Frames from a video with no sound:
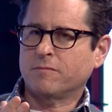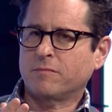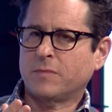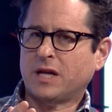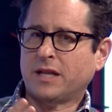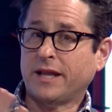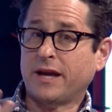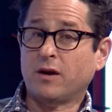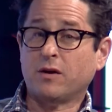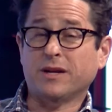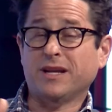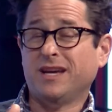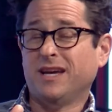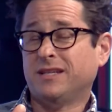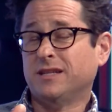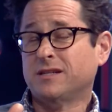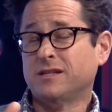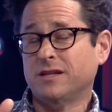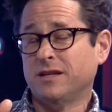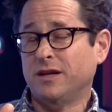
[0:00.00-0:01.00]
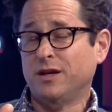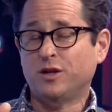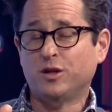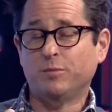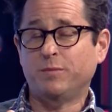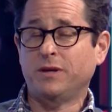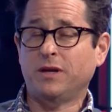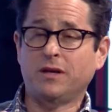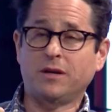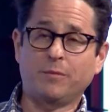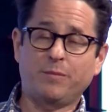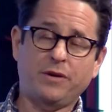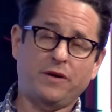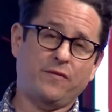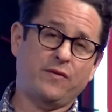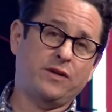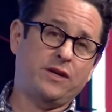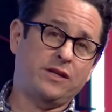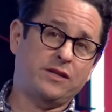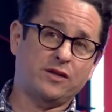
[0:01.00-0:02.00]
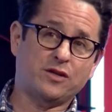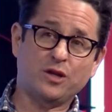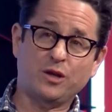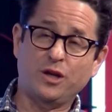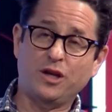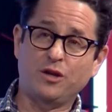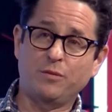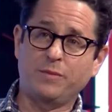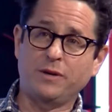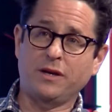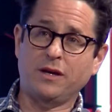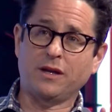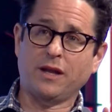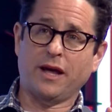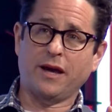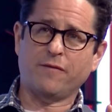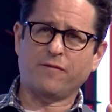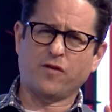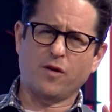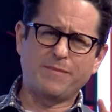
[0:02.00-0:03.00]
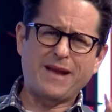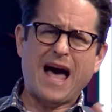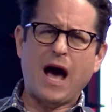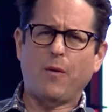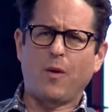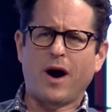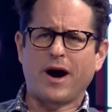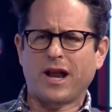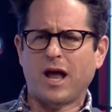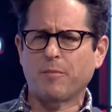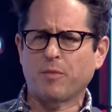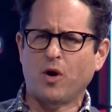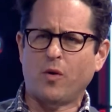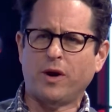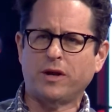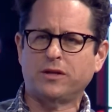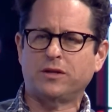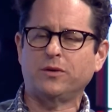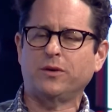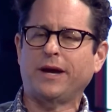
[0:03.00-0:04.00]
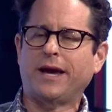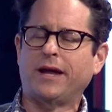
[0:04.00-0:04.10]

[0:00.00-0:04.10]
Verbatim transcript: clarity. It doesn't need to be an epiphany. It doesn't need to be like, from now on, I'm going to.